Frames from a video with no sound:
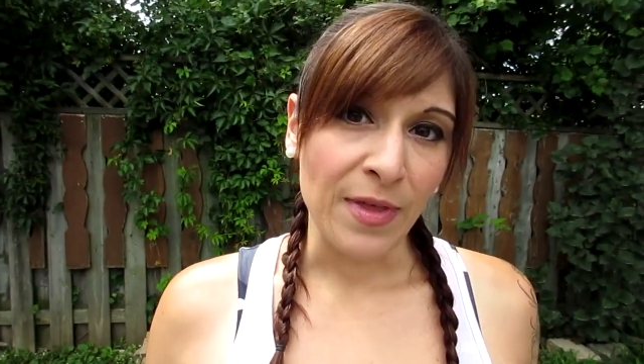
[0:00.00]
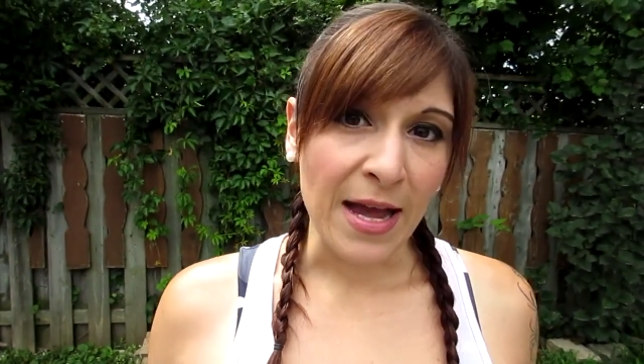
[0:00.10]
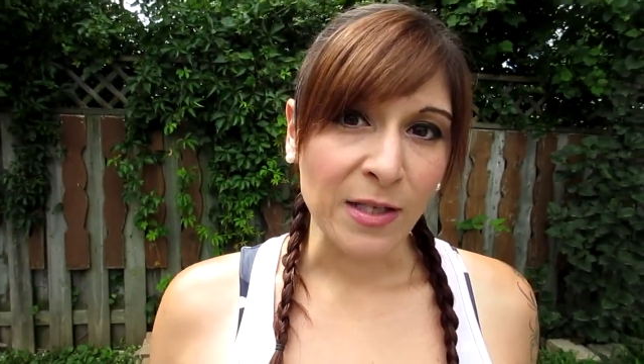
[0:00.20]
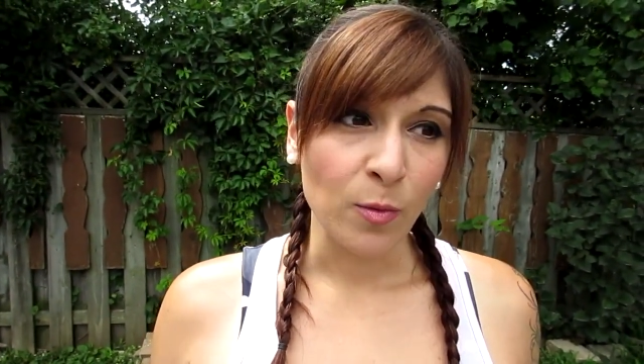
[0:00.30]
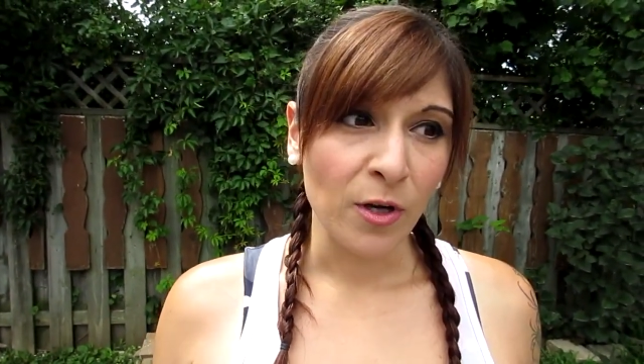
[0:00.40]

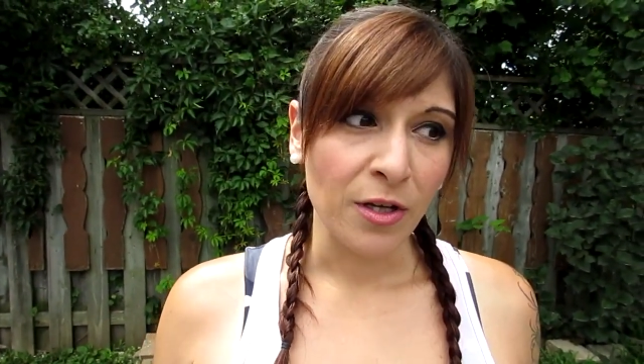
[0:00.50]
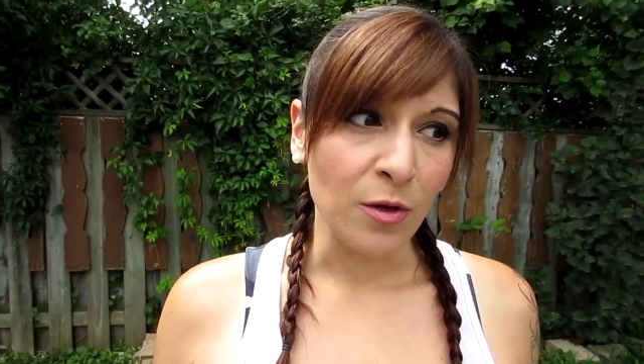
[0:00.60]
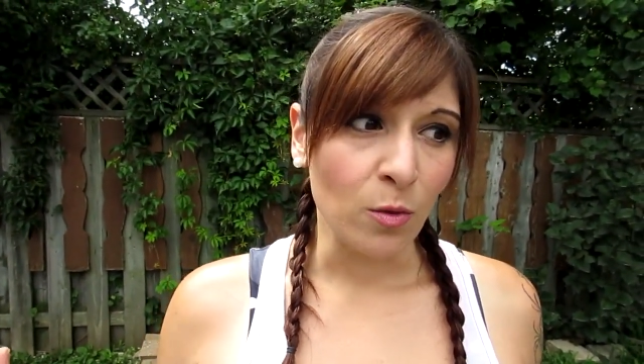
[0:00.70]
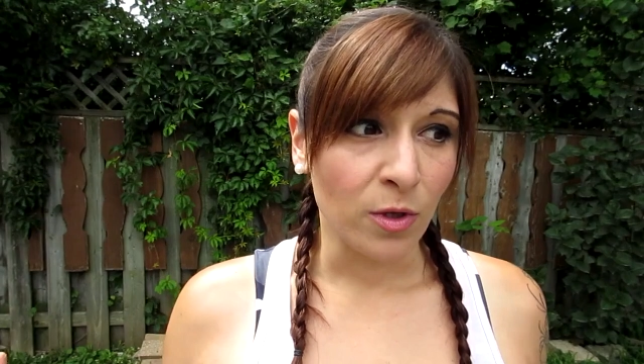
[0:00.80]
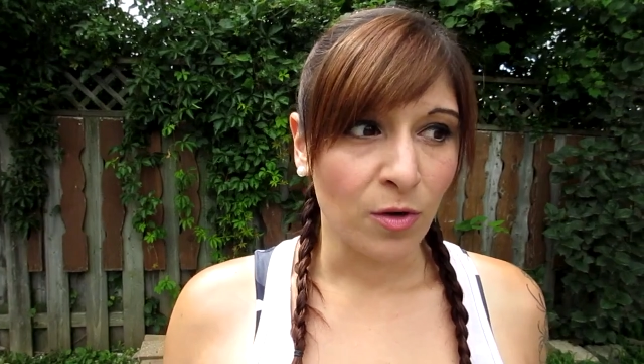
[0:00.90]
That's where
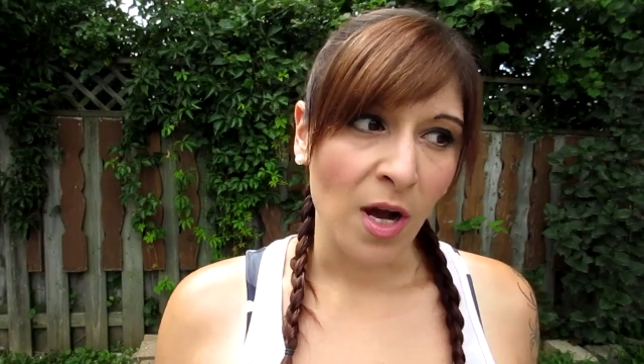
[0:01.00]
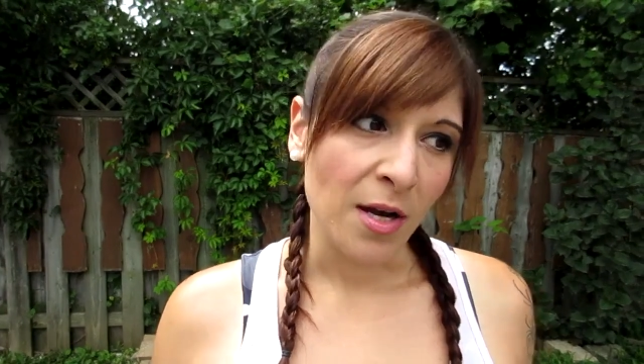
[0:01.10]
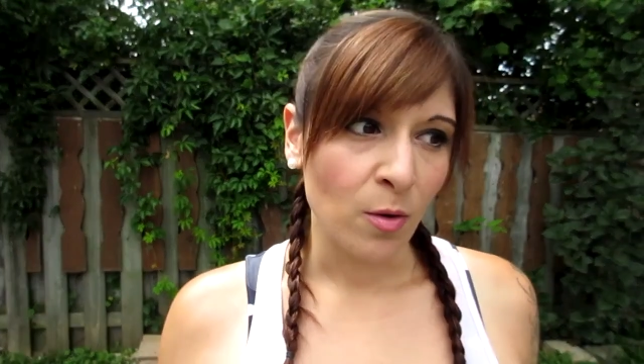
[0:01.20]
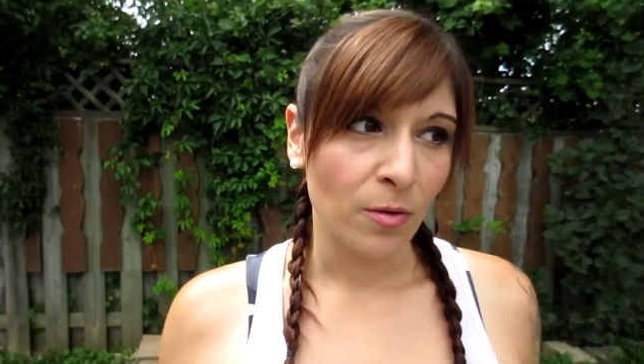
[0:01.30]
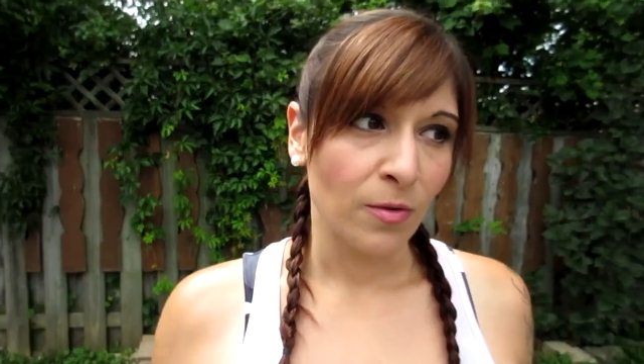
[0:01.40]
you
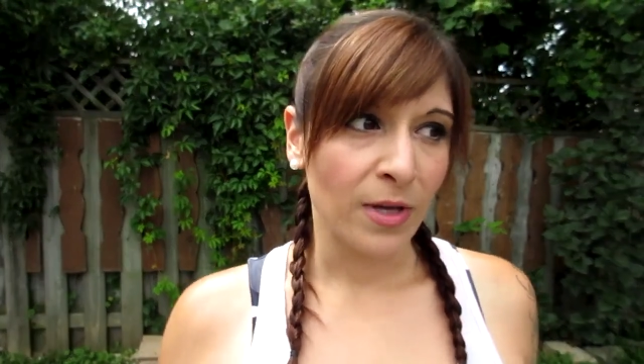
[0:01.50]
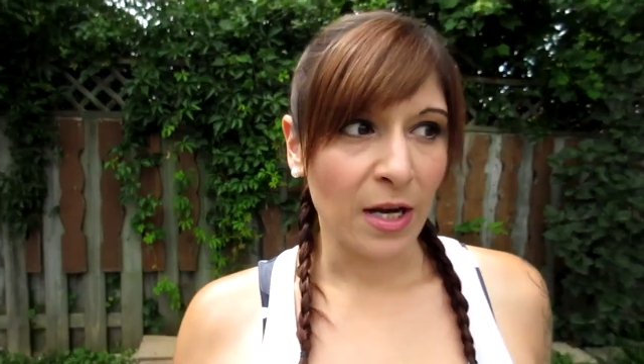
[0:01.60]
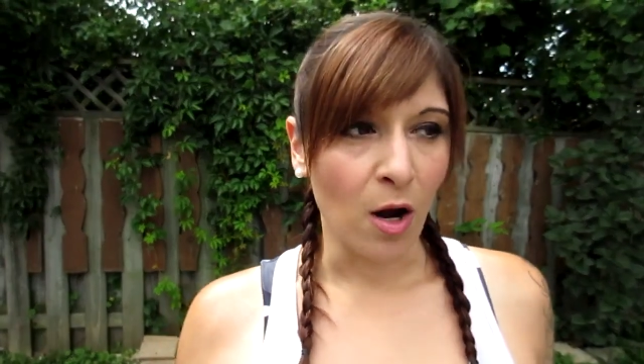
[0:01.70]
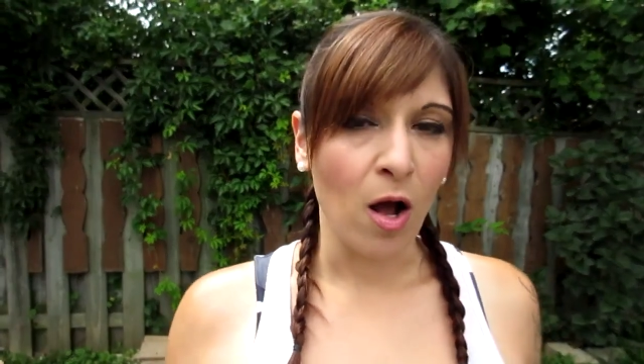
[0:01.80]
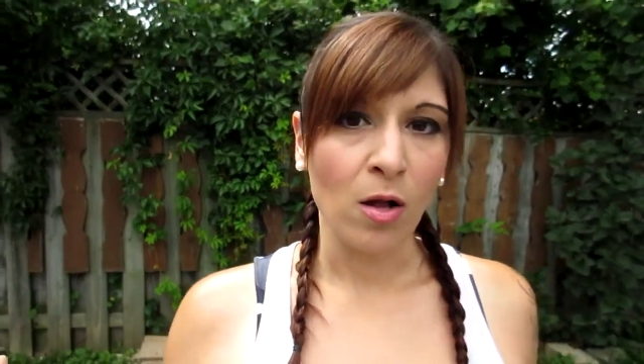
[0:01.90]
kind of
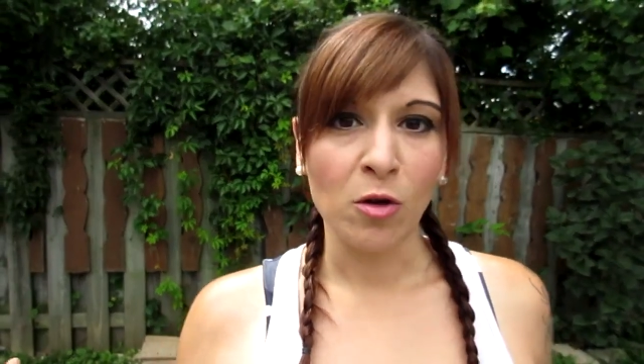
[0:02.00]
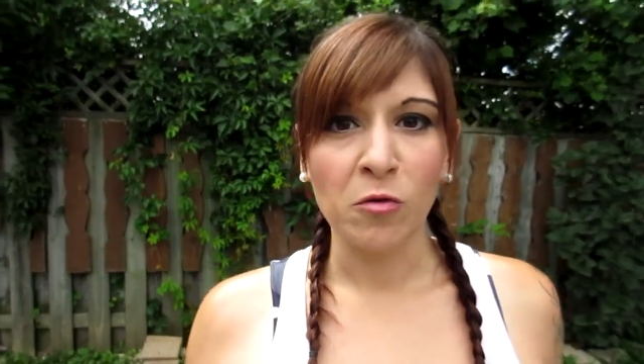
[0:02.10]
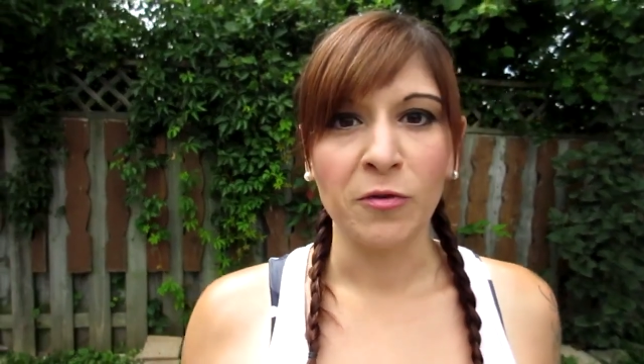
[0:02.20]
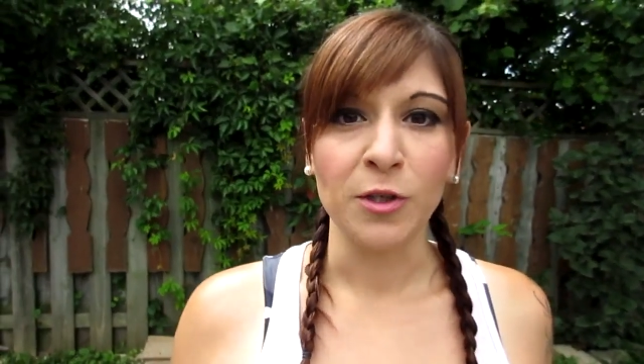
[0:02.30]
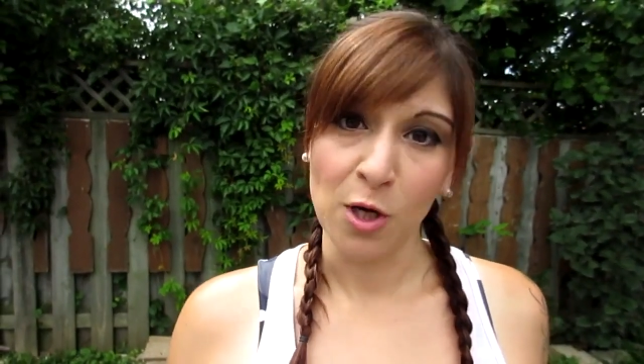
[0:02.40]
get an all
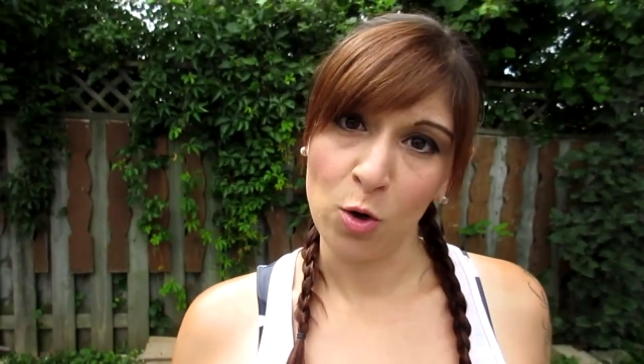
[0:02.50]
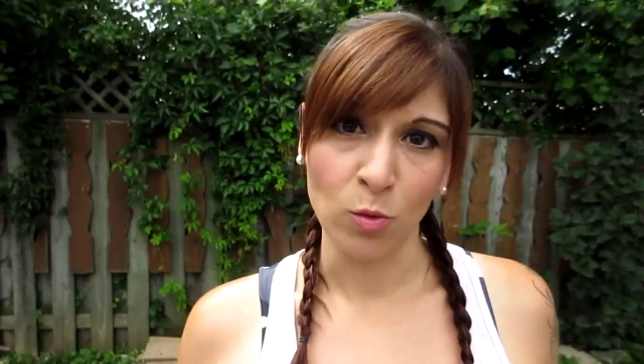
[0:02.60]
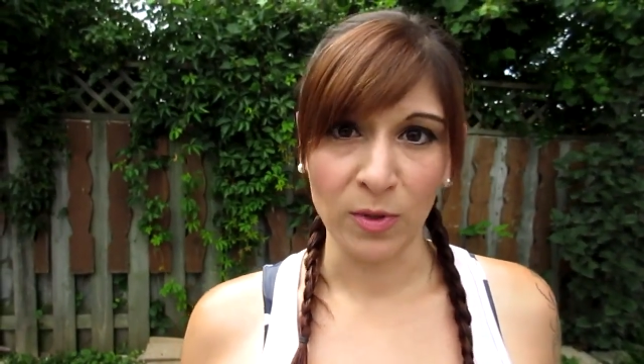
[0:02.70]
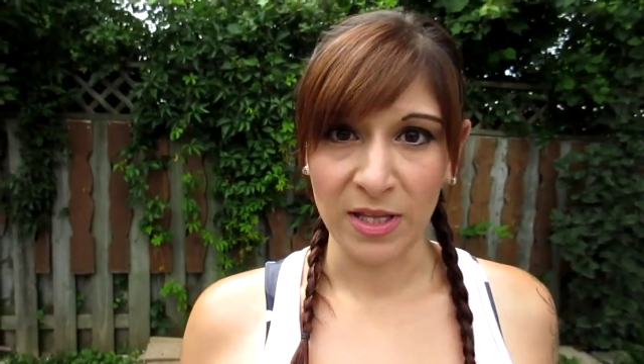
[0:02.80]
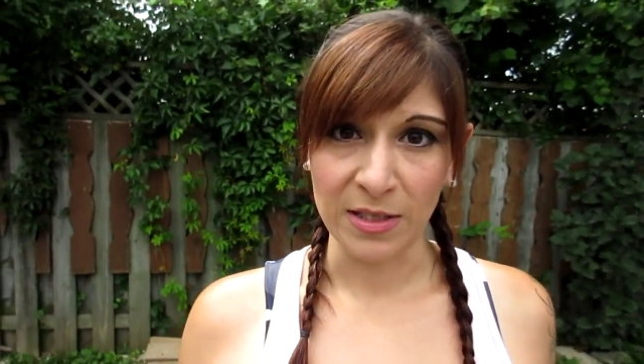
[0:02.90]
over
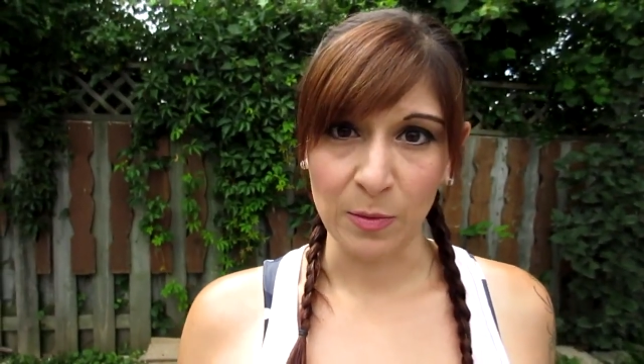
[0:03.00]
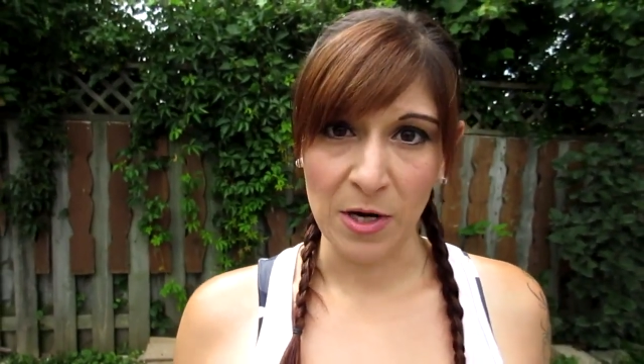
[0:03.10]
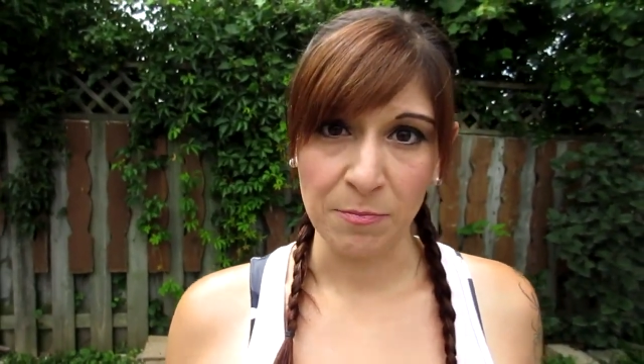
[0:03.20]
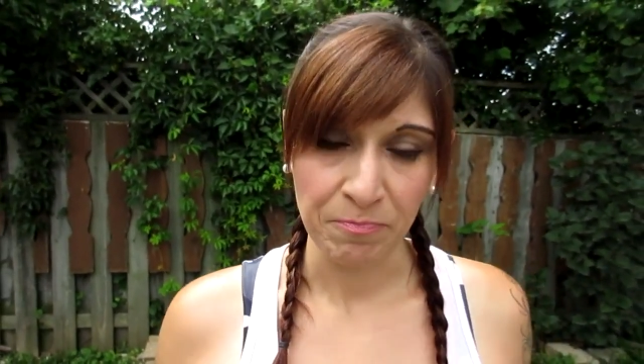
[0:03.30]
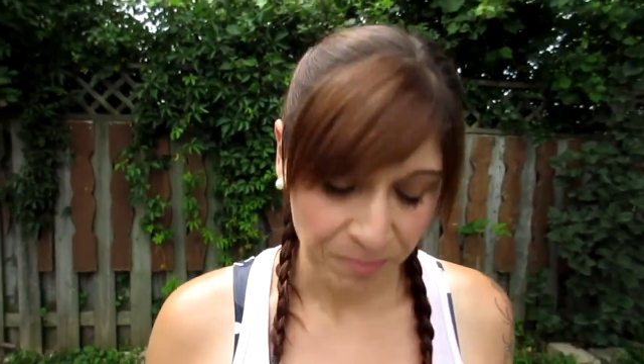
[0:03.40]
tone with this one.